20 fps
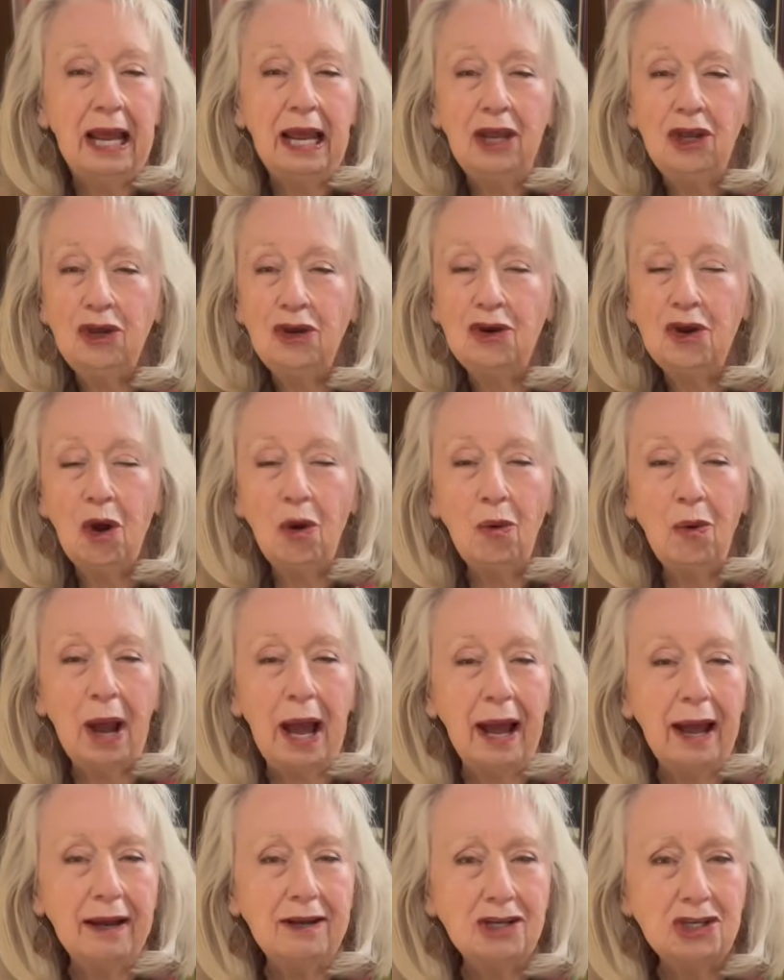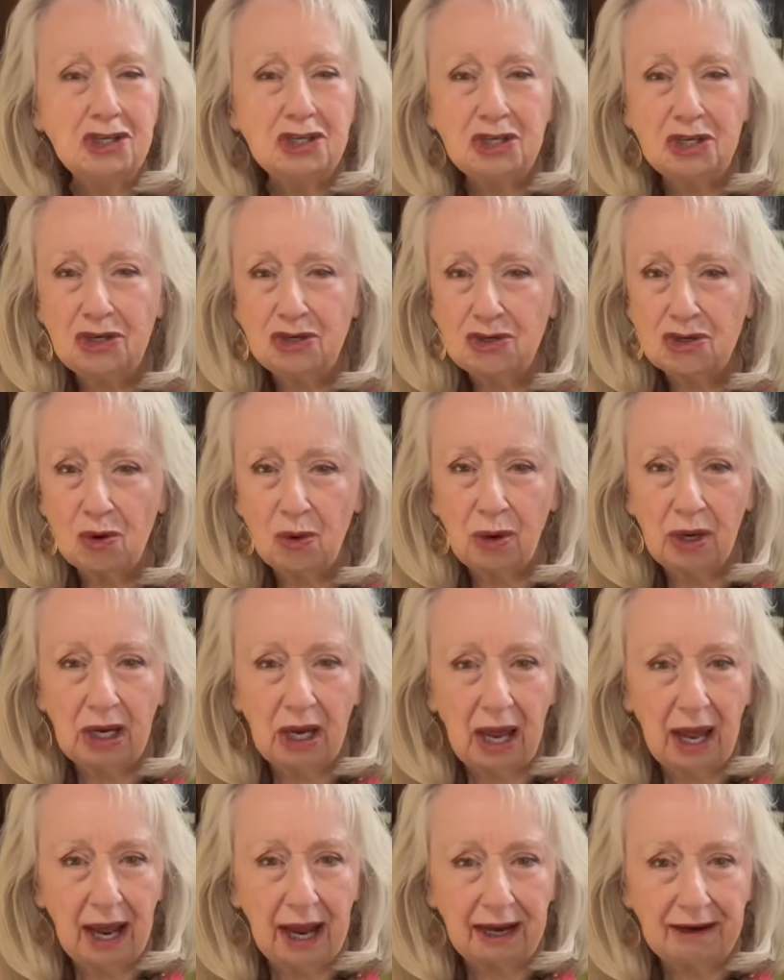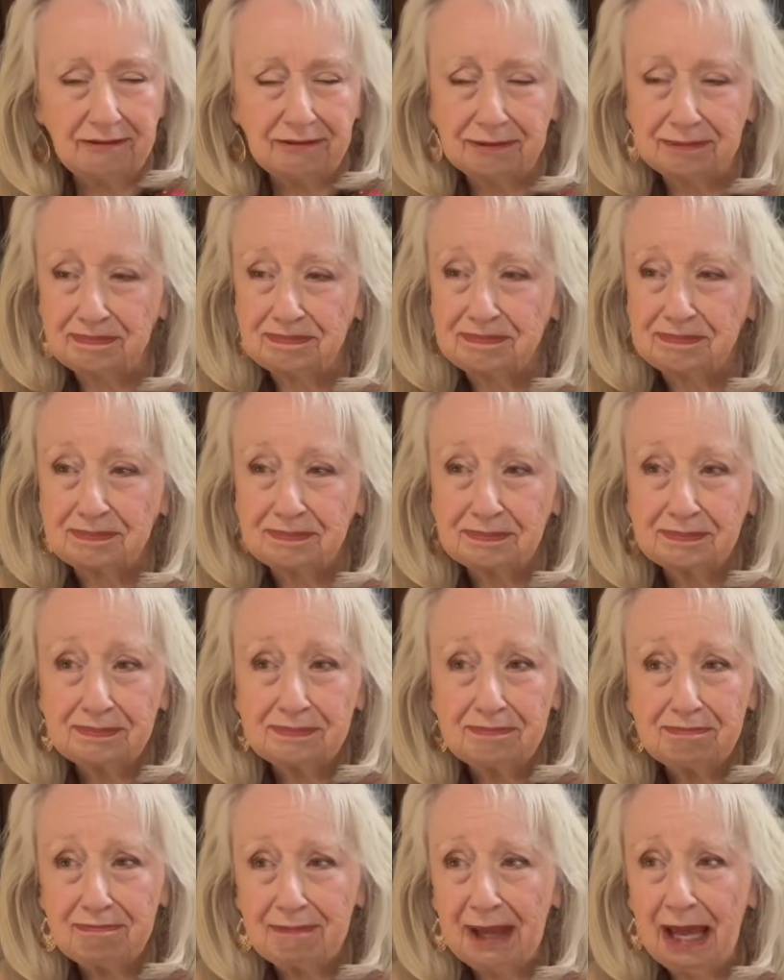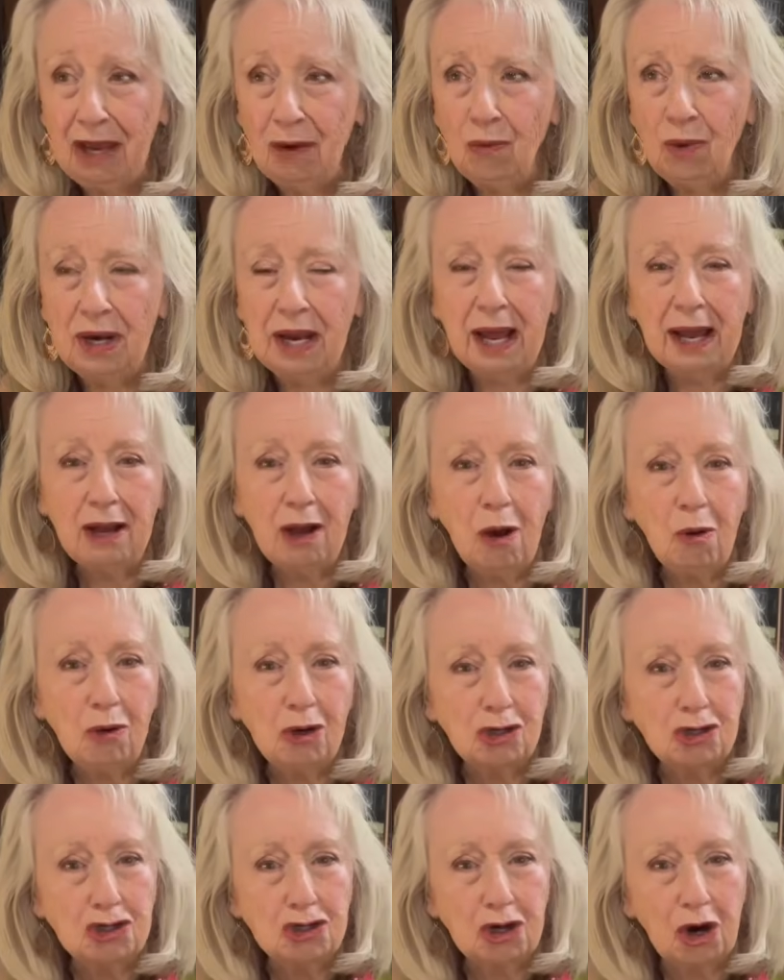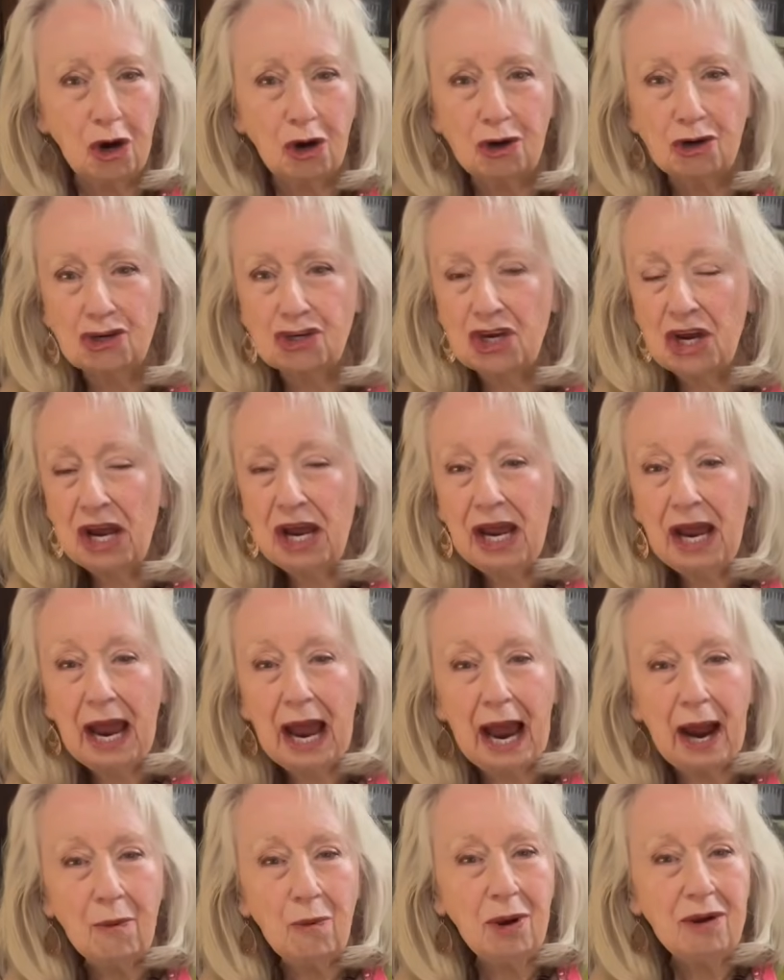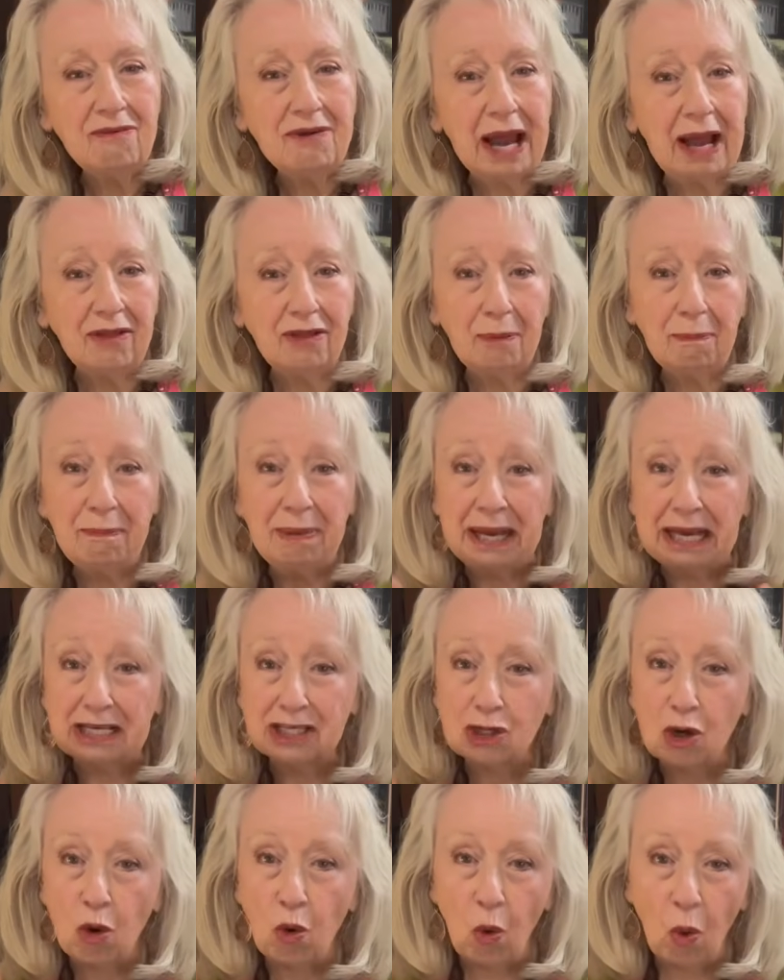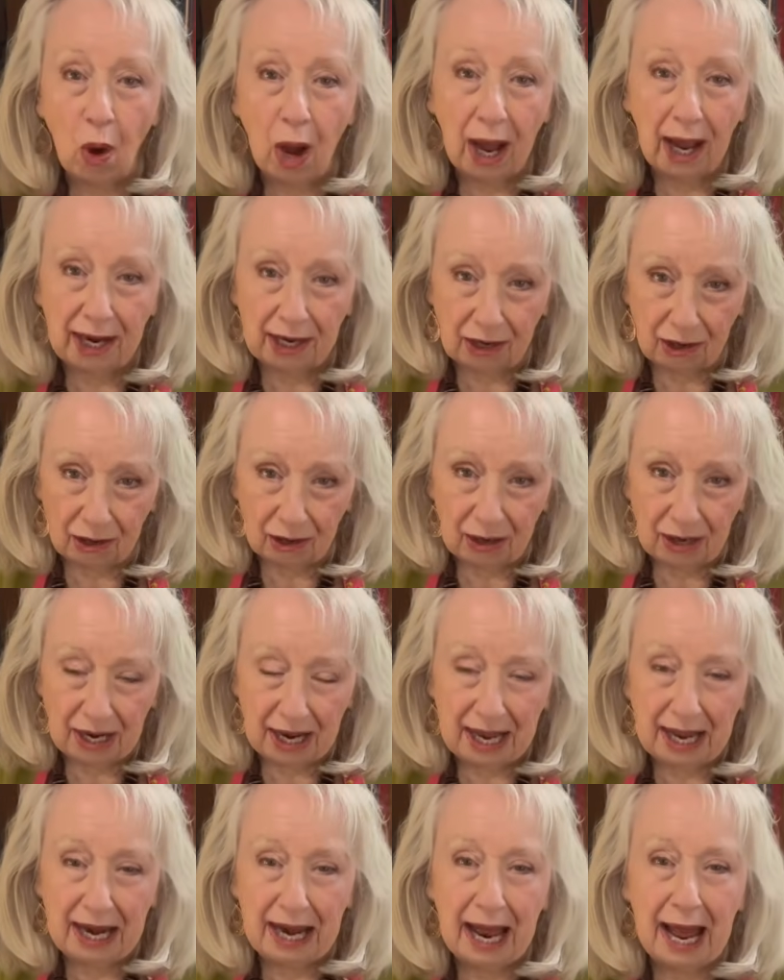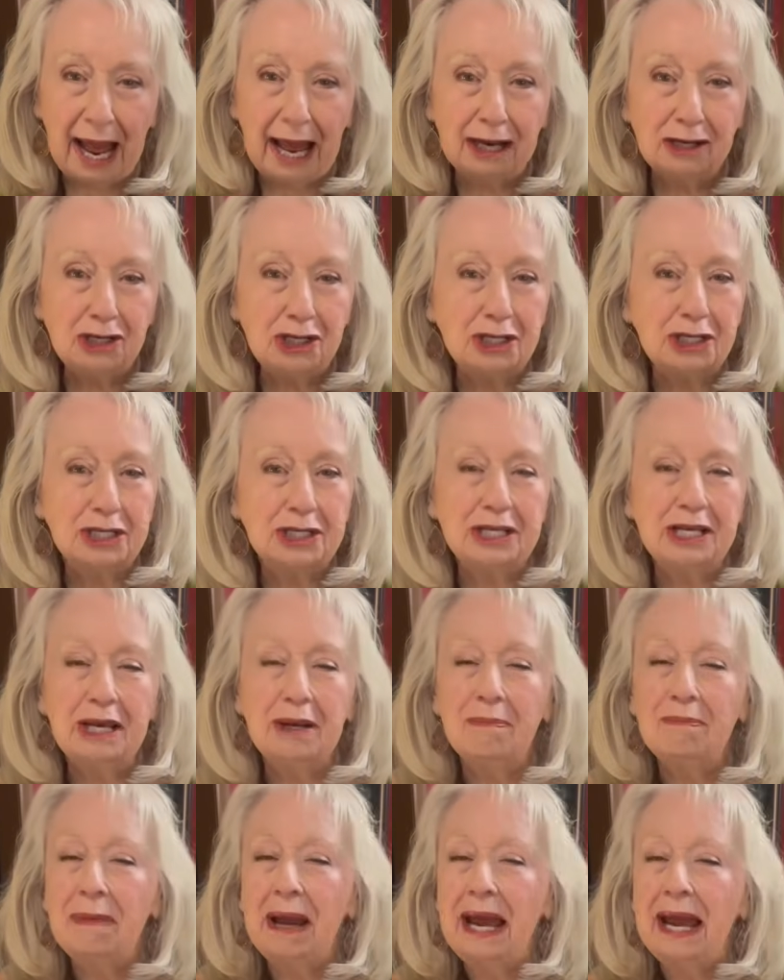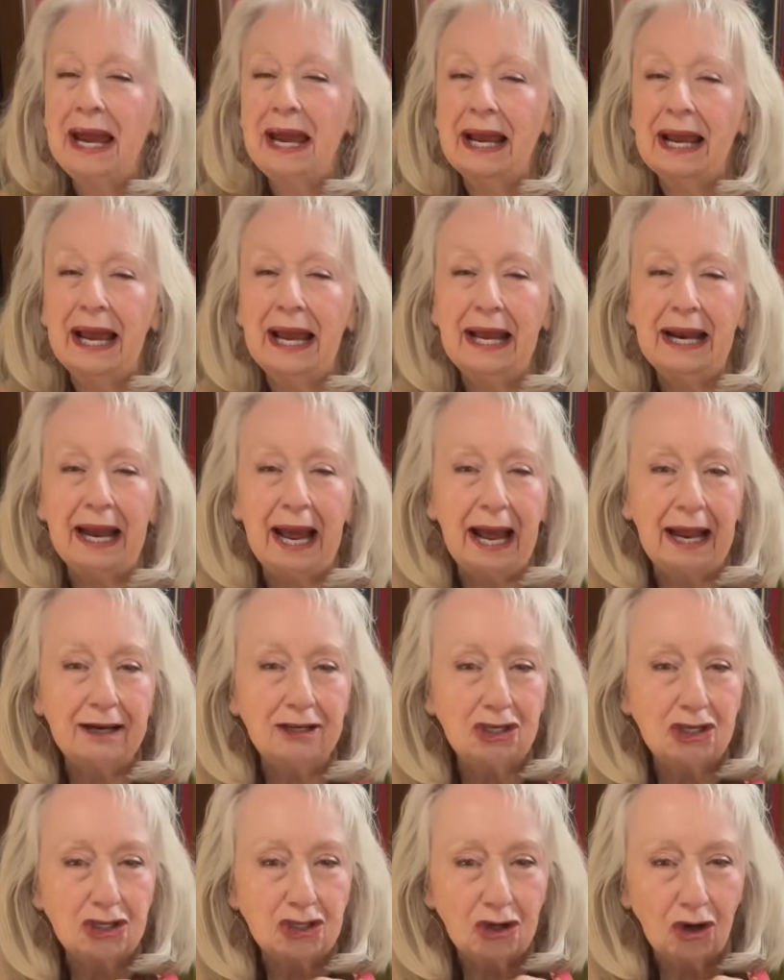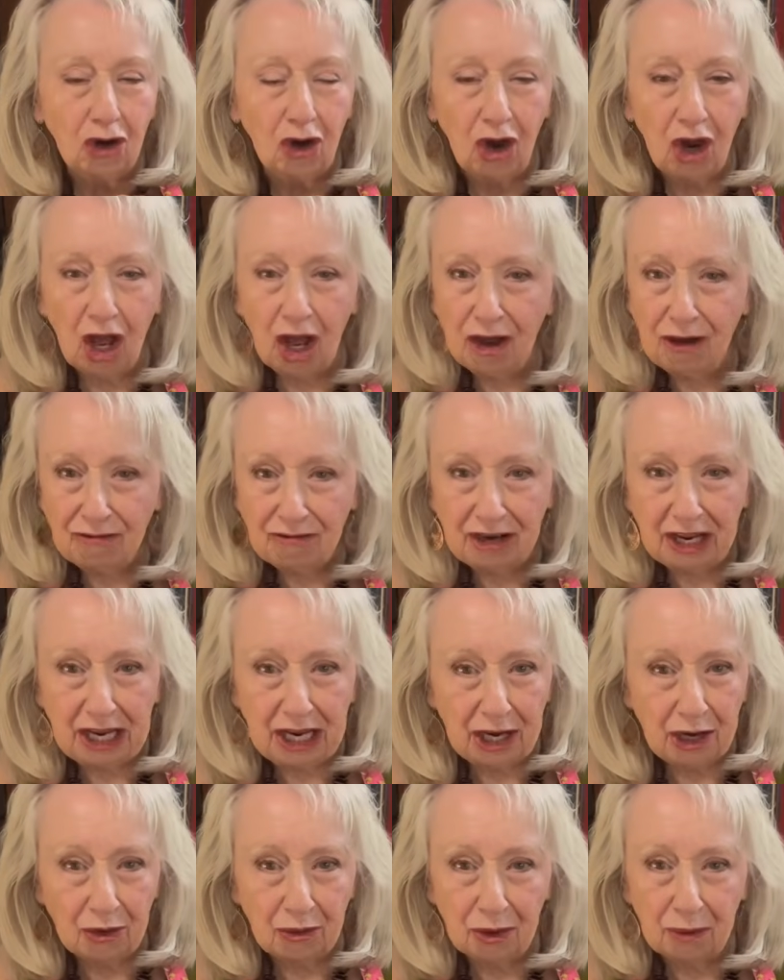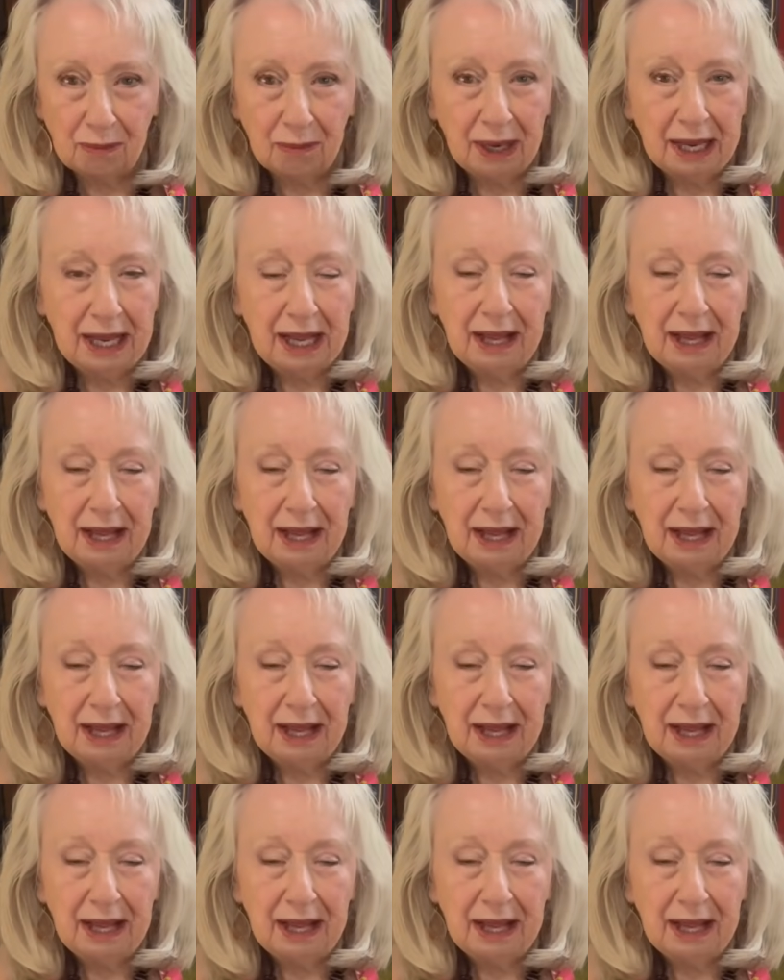I just enjoy life. And when I go to church, we've got the best choir. And I just sit back and I just love to hear them.